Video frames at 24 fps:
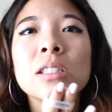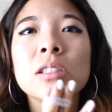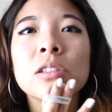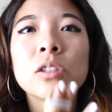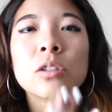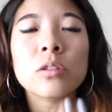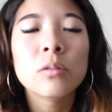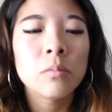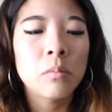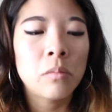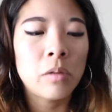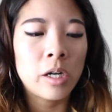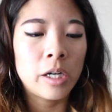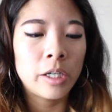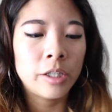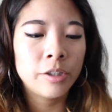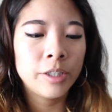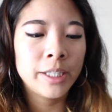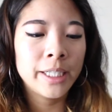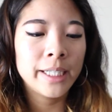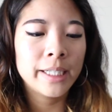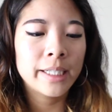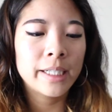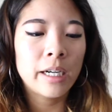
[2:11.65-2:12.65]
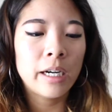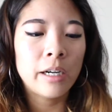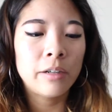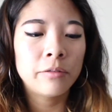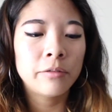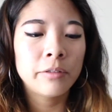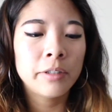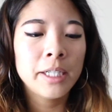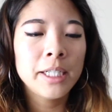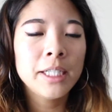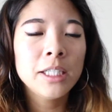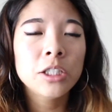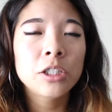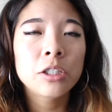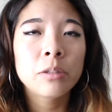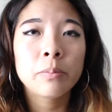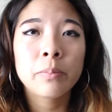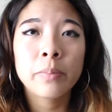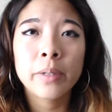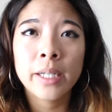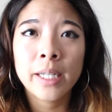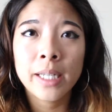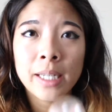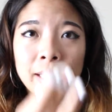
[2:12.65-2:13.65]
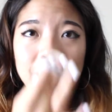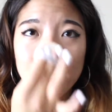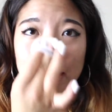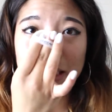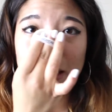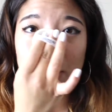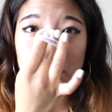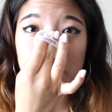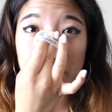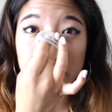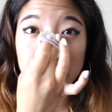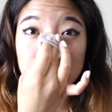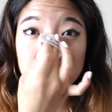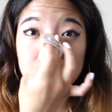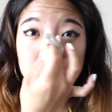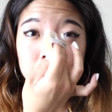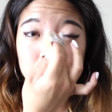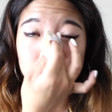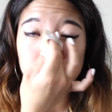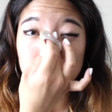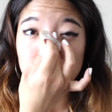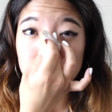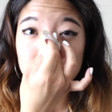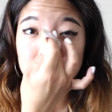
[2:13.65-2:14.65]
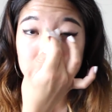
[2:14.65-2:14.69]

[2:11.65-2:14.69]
to moderate coverage, but it's buildable.